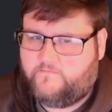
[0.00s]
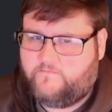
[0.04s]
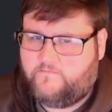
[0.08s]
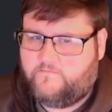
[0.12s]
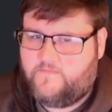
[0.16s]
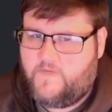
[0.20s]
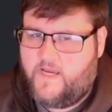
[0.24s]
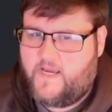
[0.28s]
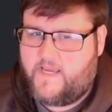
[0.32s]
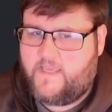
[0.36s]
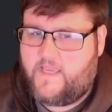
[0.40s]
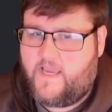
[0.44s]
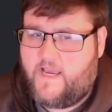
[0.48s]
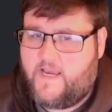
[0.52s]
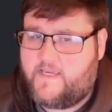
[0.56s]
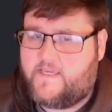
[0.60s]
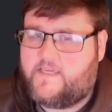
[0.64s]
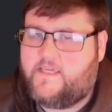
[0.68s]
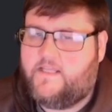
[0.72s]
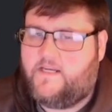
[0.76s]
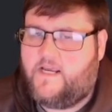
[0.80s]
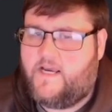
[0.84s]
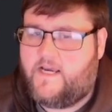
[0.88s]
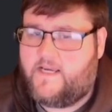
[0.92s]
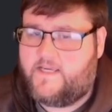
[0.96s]
I
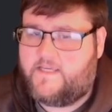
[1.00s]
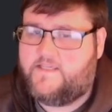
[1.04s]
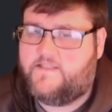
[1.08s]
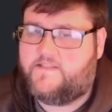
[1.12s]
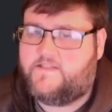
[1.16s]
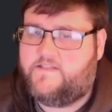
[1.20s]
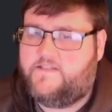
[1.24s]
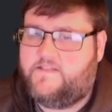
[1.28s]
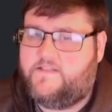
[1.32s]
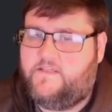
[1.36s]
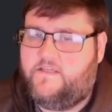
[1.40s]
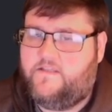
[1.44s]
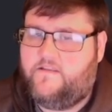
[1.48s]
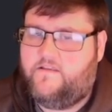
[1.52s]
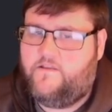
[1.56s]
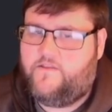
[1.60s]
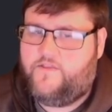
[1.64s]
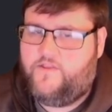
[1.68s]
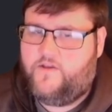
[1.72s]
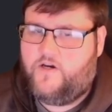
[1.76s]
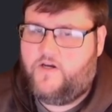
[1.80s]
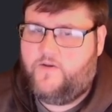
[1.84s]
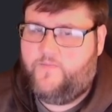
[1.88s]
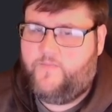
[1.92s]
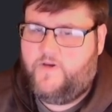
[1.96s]
can see the
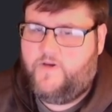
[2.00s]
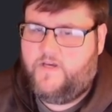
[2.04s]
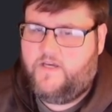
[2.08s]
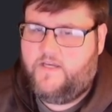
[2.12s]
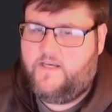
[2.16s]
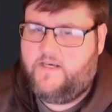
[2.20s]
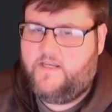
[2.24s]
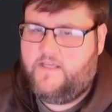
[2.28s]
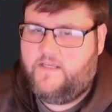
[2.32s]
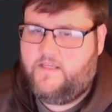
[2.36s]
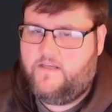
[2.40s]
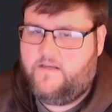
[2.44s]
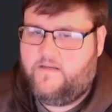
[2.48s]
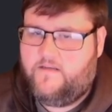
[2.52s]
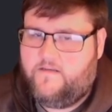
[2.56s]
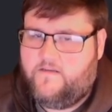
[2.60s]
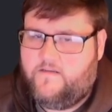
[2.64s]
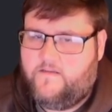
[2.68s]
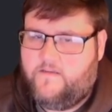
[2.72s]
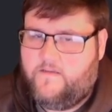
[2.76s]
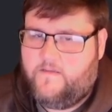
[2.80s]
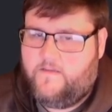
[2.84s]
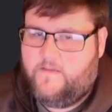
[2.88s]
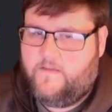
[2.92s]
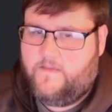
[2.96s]
thought behind it.
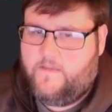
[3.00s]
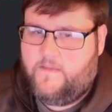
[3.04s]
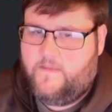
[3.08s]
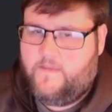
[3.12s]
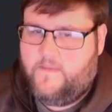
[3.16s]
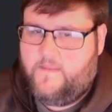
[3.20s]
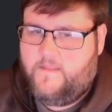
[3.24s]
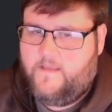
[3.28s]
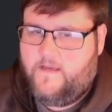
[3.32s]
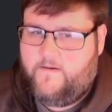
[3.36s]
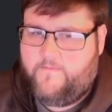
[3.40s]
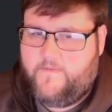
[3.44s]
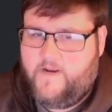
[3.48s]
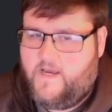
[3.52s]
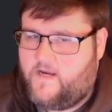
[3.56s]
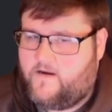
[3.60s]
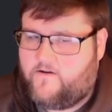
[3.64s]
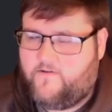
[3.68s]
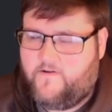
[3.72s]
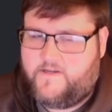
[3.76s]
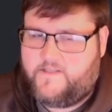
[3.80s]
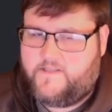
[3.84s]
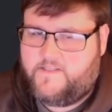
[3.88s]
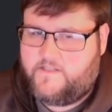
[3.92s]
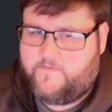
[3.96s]
I'm not
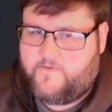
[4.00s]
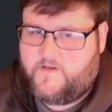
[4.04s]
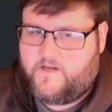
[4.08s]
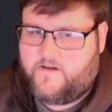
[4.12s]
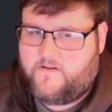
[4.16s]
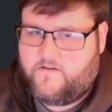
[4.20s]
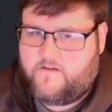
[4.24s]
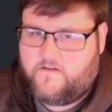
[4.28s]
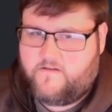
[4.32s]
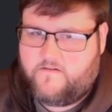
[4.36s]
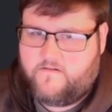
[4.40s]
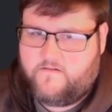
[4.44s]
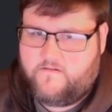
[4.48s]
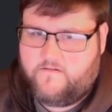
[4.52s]
crazy about it.